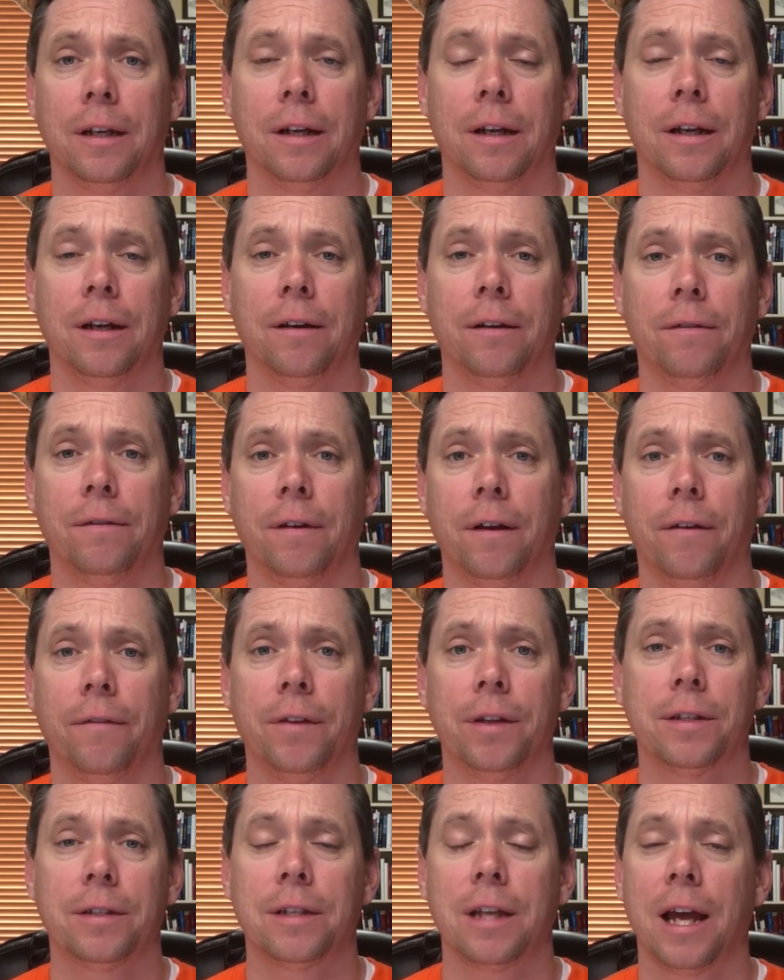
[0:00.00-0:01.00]
of
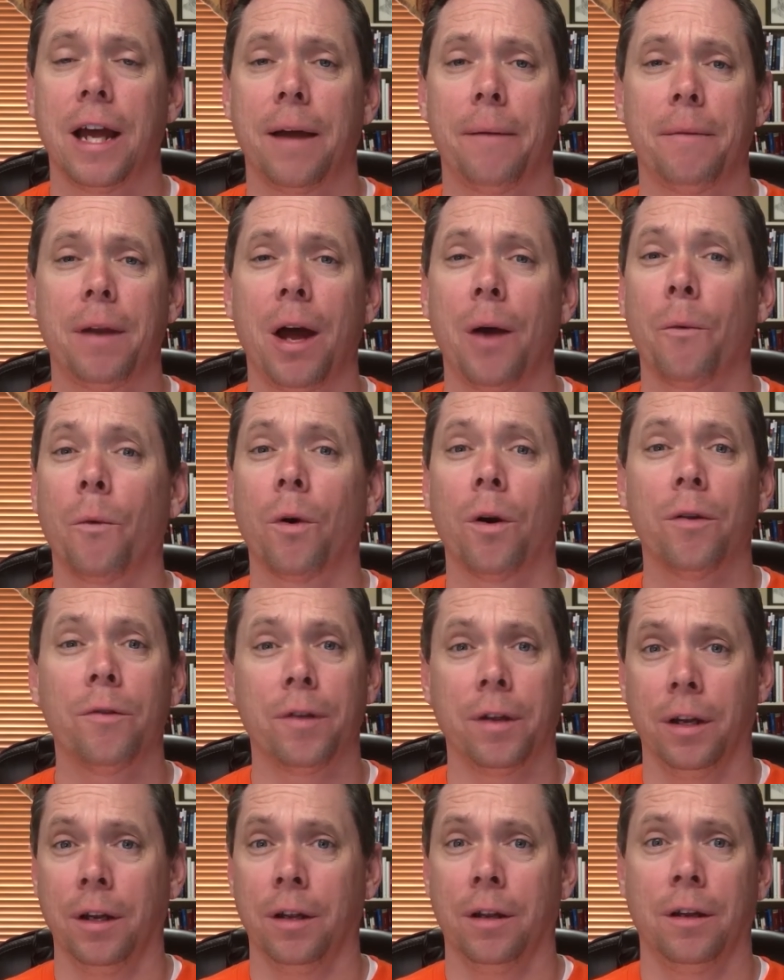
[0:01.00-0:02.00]
this time not
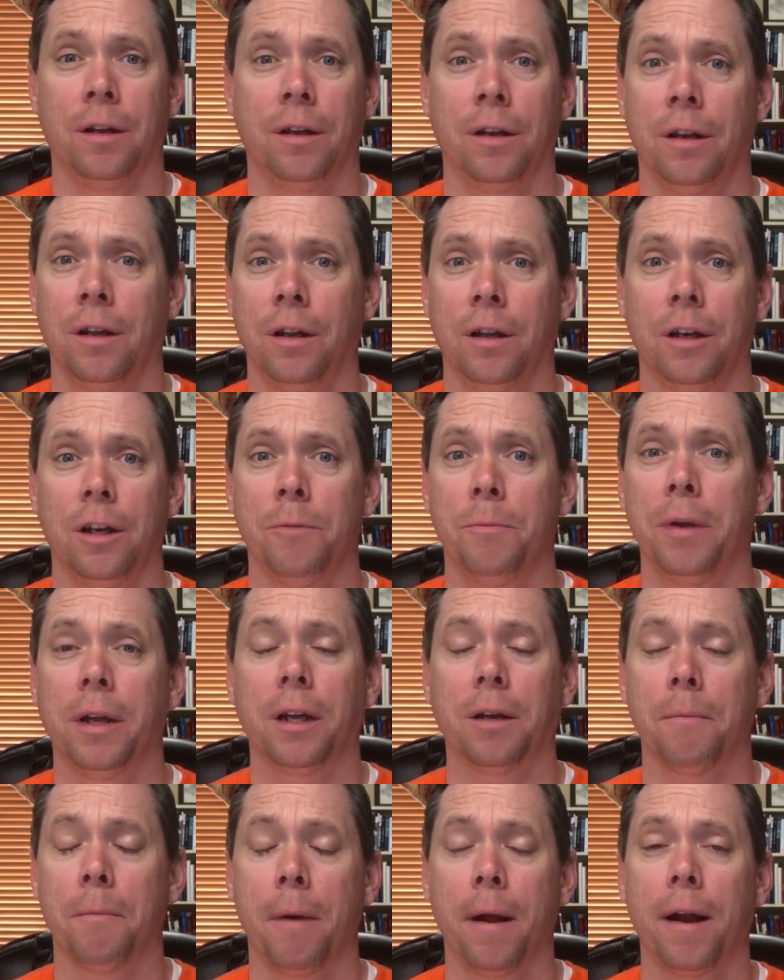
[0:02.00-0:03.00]
worthy to be
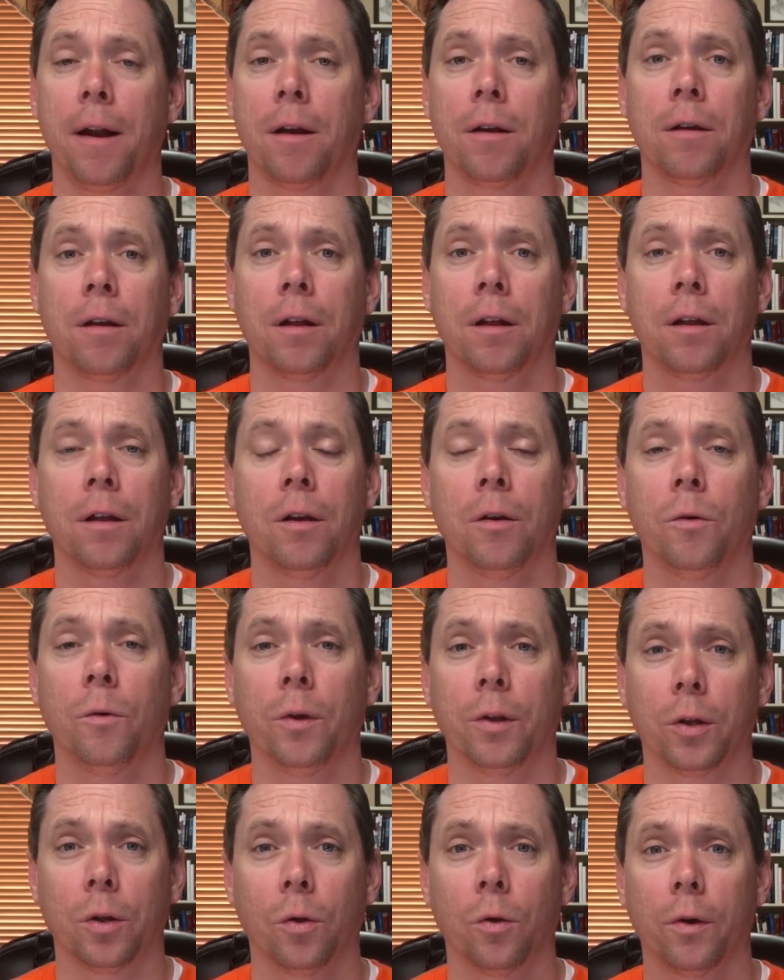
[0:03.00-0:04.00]
compared
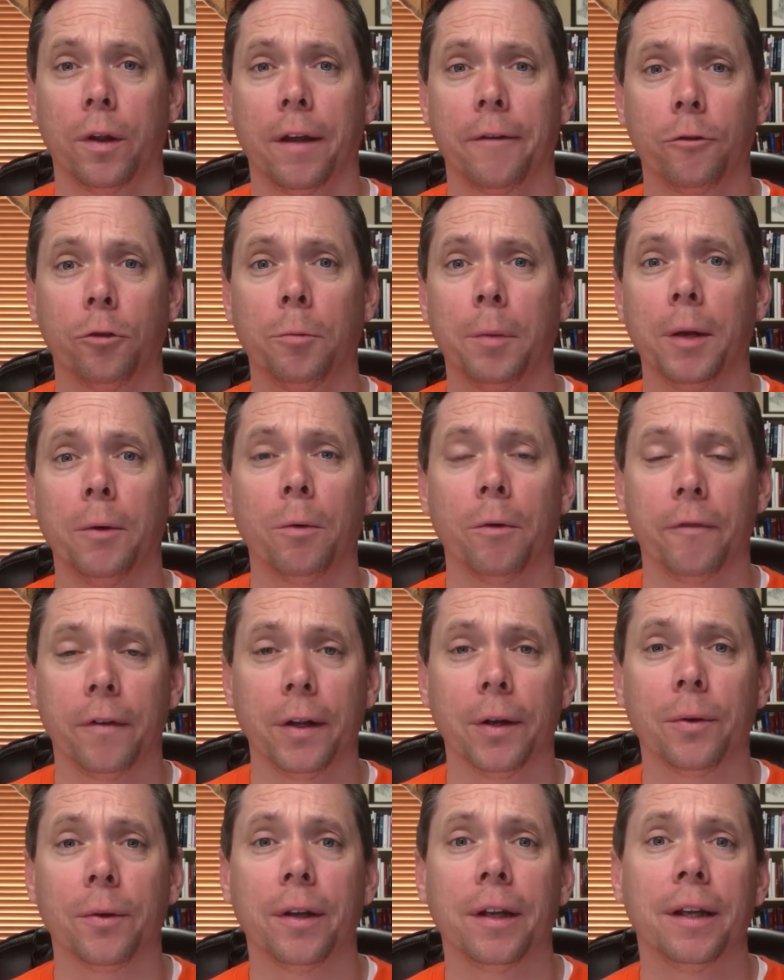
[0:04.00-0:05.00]
with the glory that will be
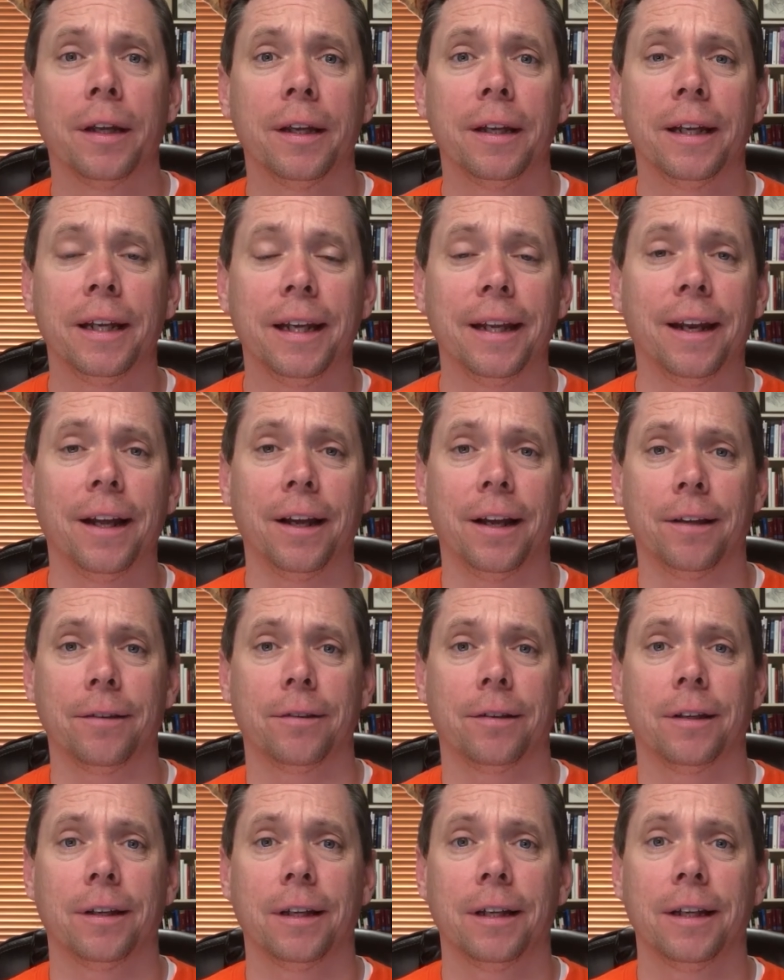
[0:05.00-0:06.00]
revealed in us."